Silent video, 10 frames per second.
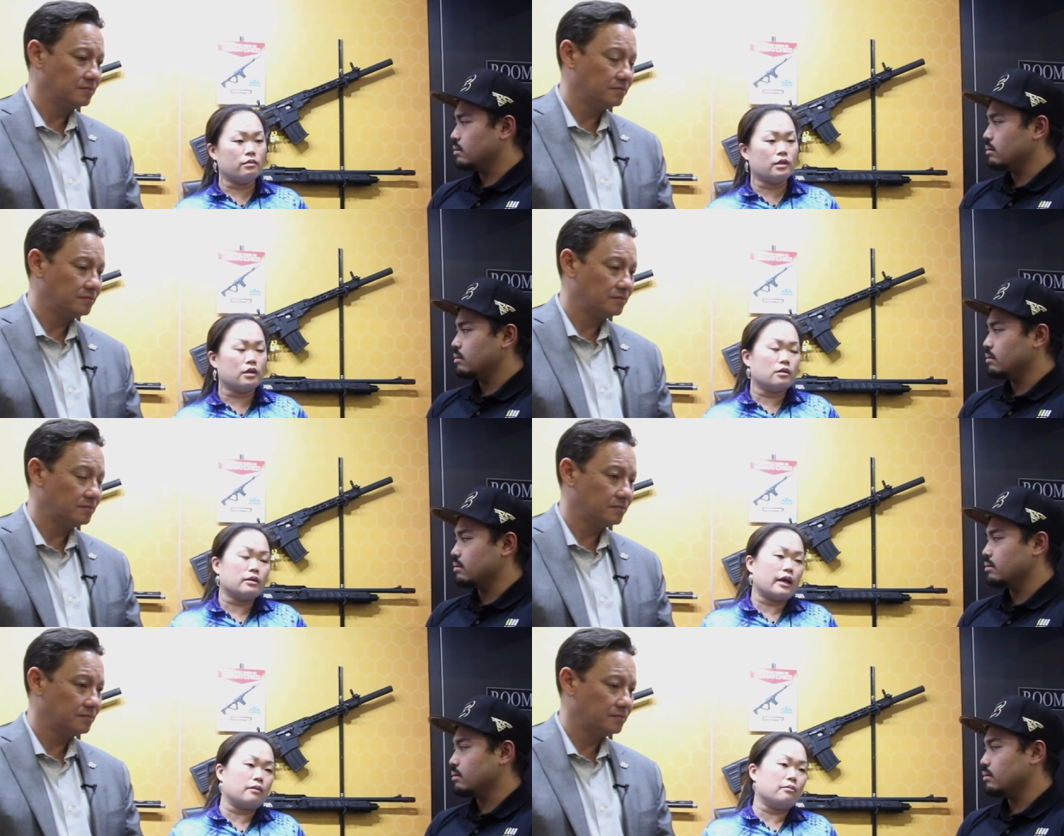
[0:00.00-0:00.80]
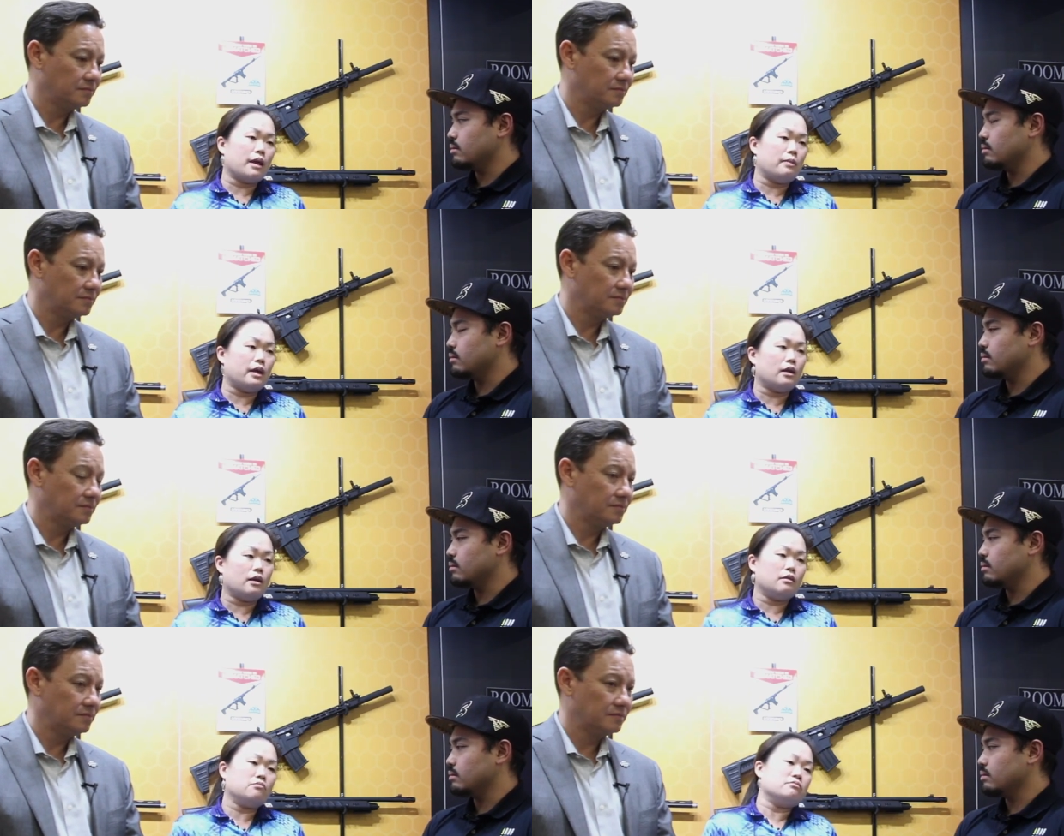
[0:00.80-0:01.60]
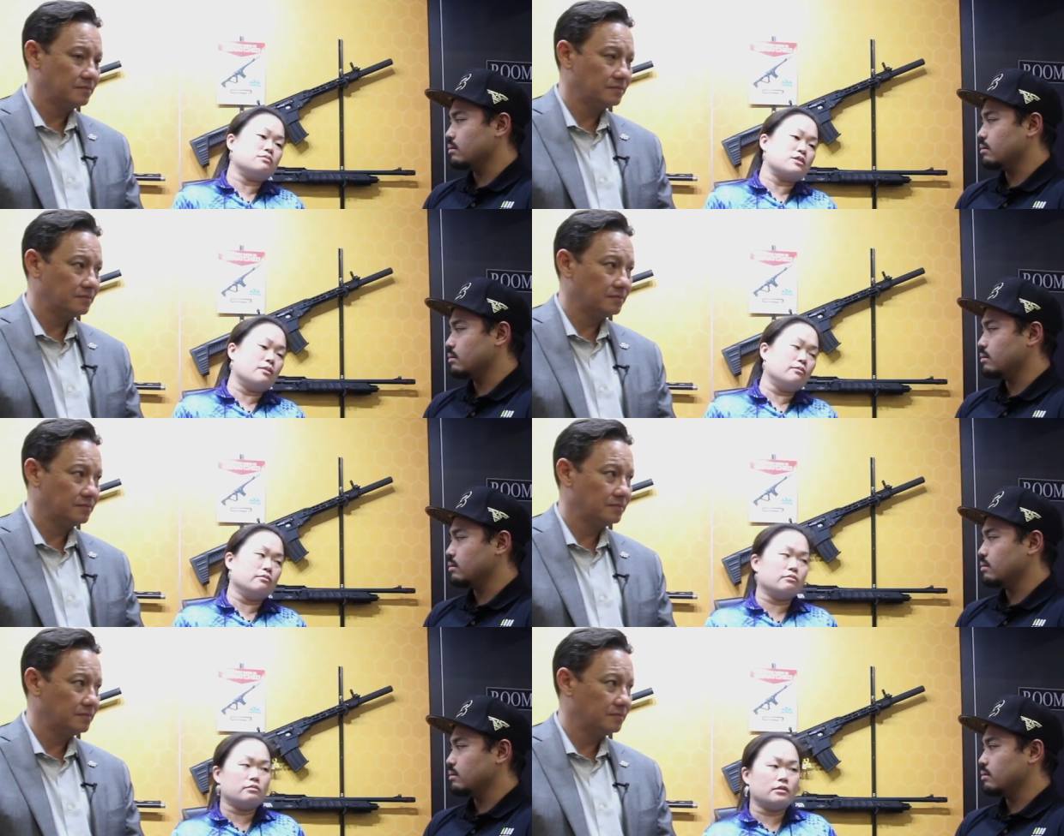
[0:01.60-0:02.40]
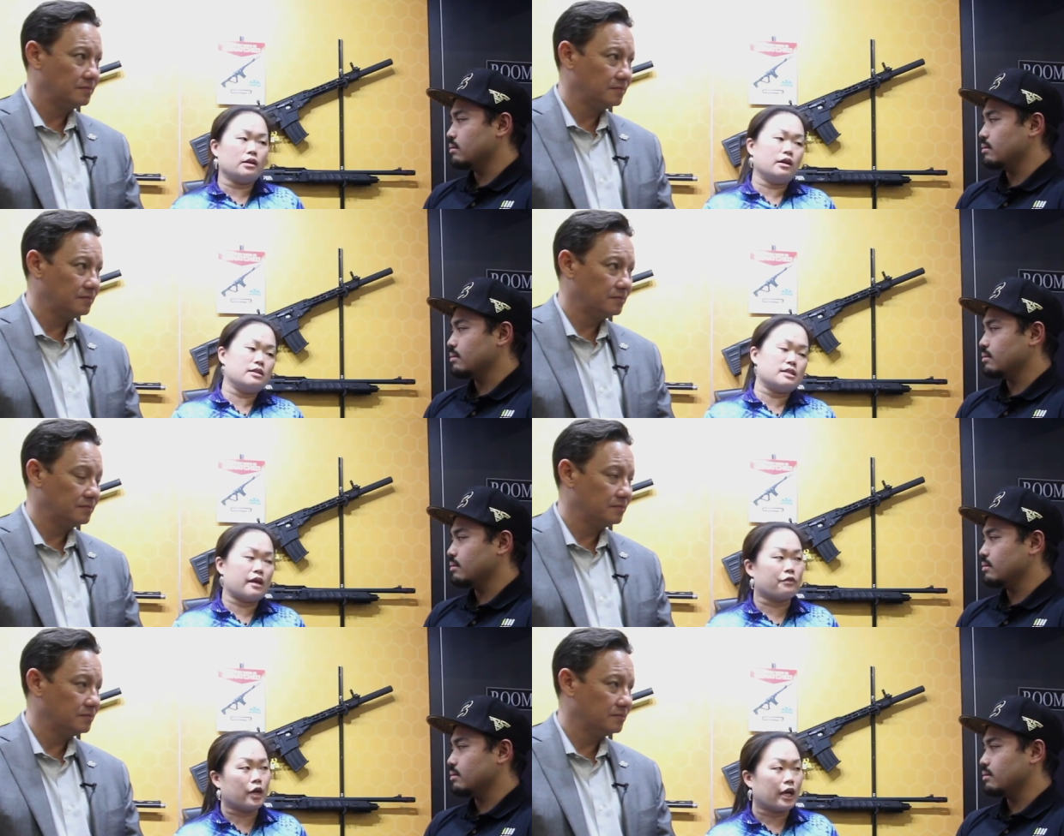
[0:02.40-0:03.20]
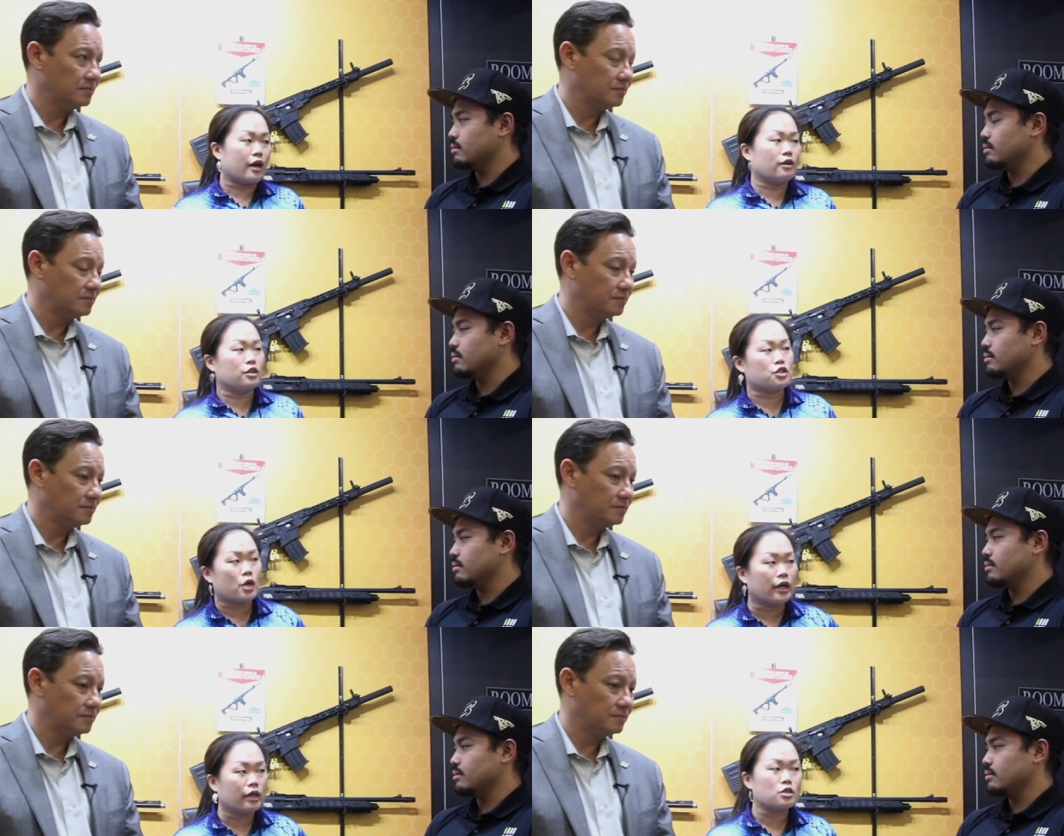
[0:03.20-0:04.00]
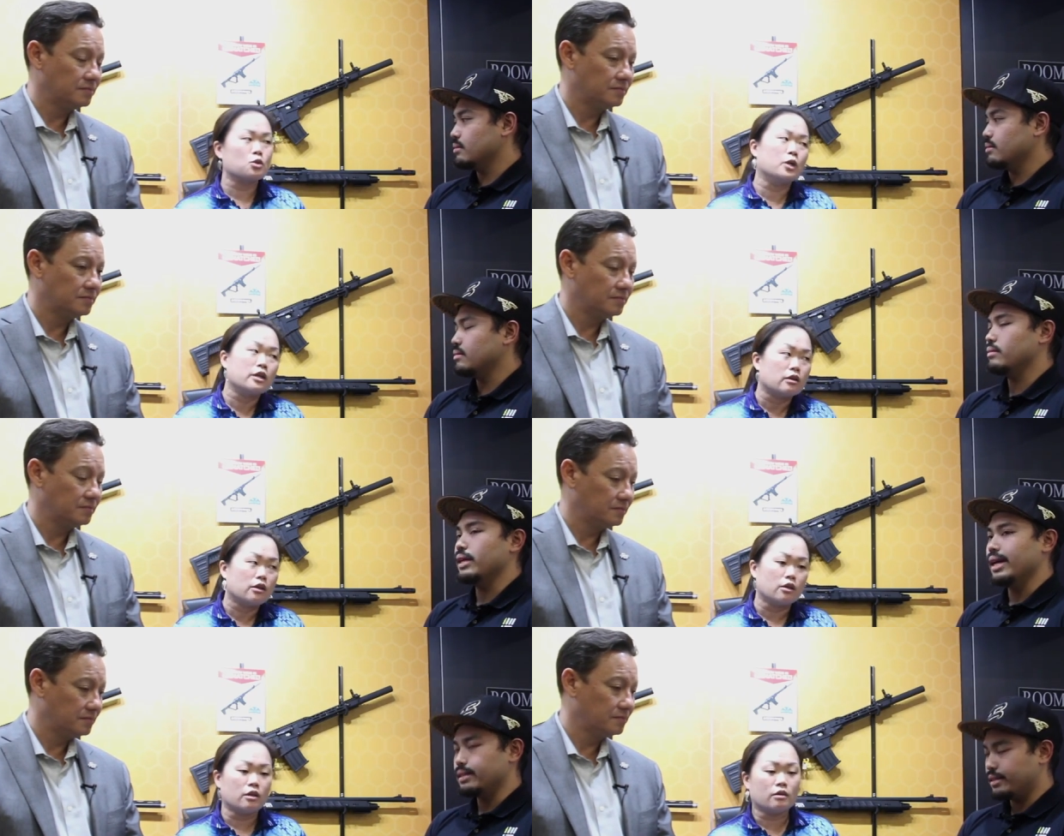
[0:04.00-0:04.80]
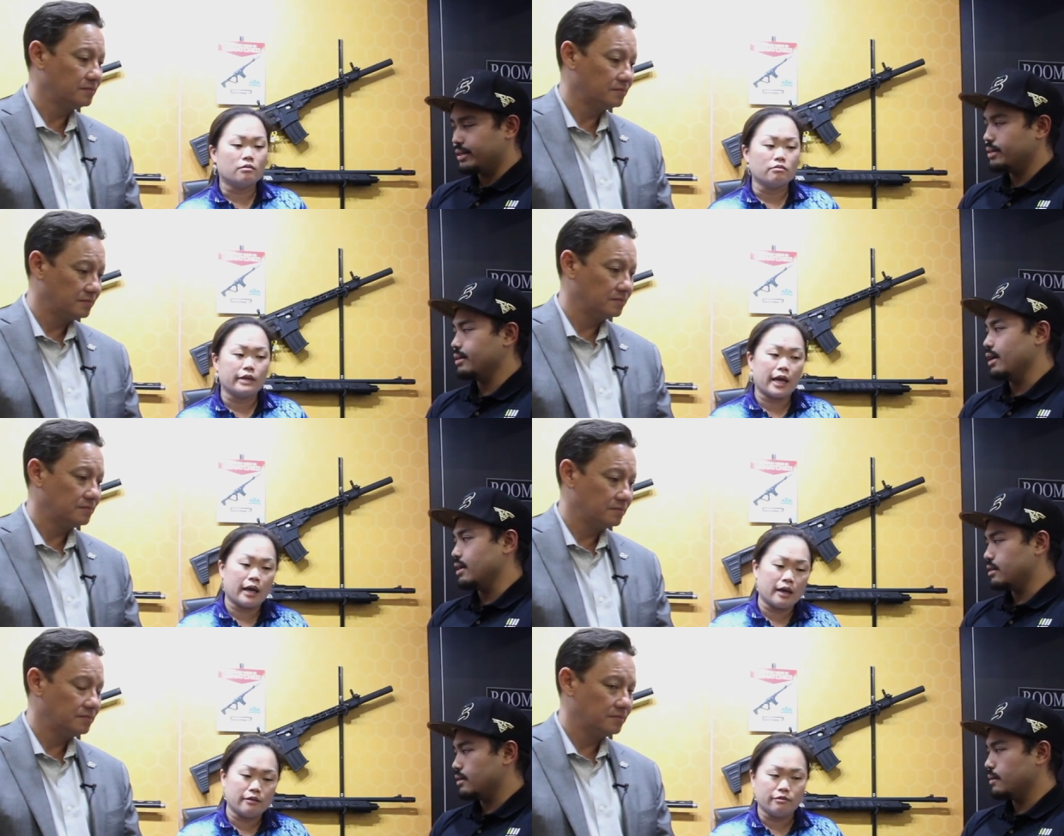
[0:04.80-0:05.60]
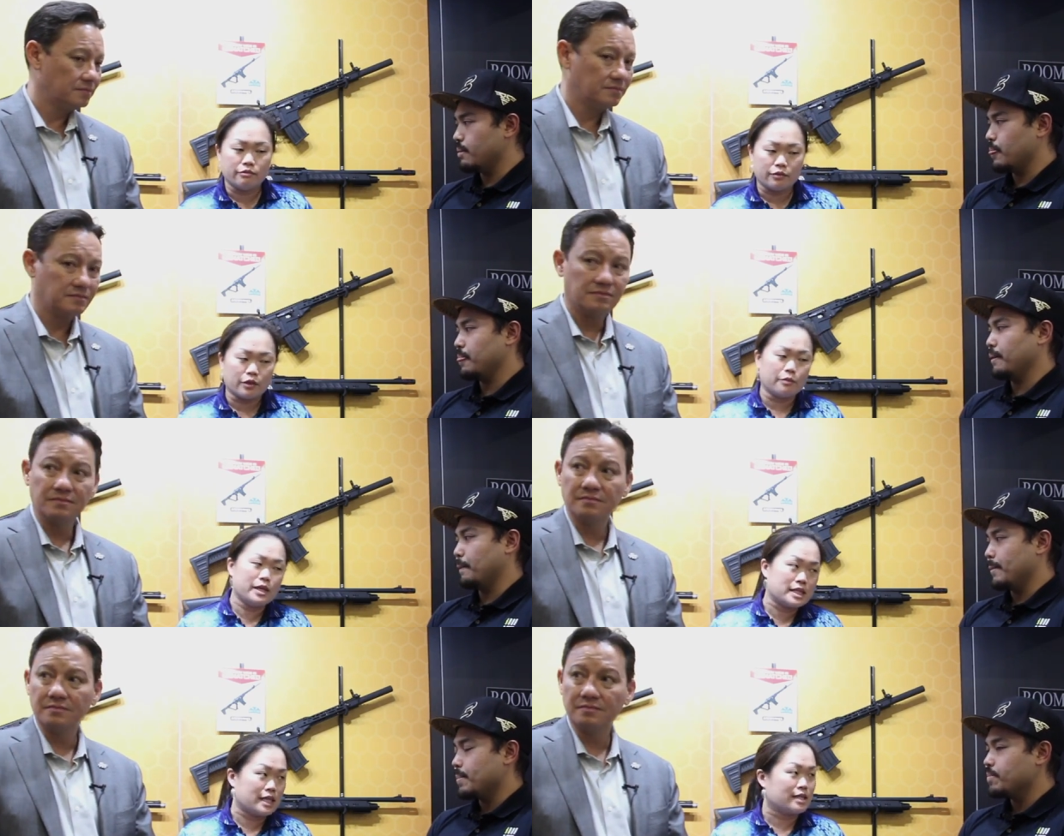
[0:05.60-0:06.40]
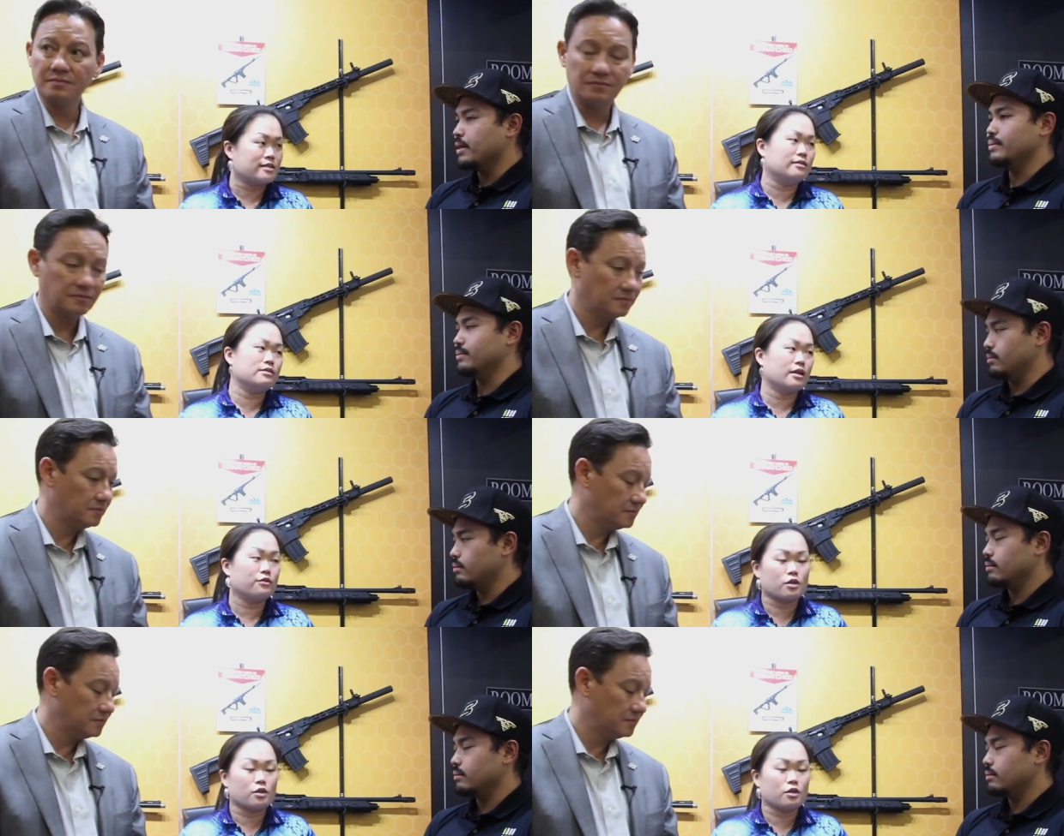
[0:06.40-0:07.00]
Speaker 1: you know, like maybe some unsavory characters trying to extort your dad for the business and stuff.